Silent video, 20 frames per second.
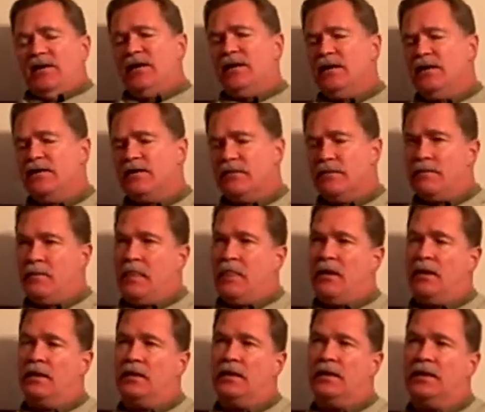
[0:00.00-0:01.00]
The
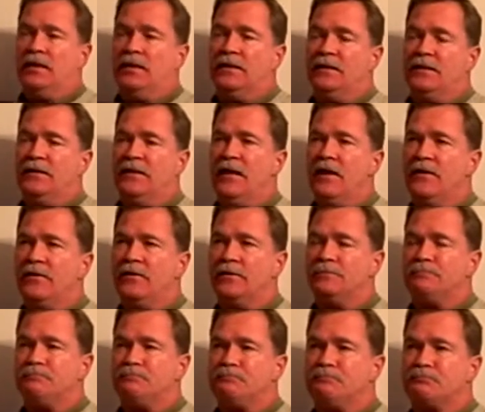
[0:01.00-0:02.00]

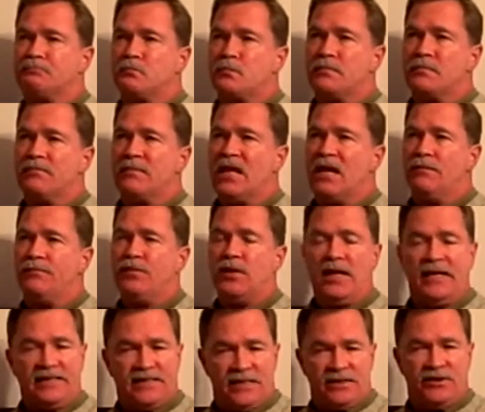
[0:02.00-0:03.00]
other
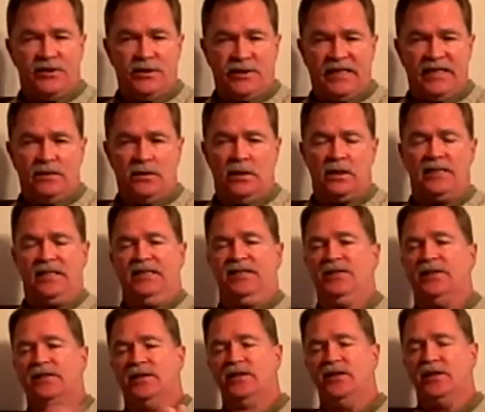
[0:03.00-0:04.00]
place that you can look
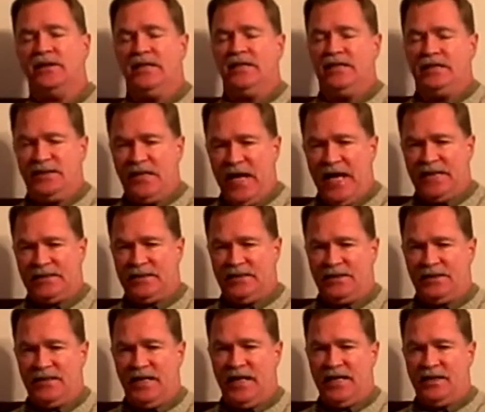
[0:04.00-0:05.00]
is you can look at the
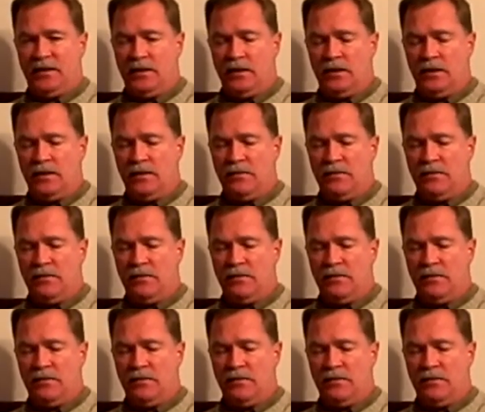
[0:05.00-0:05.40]
Jackson State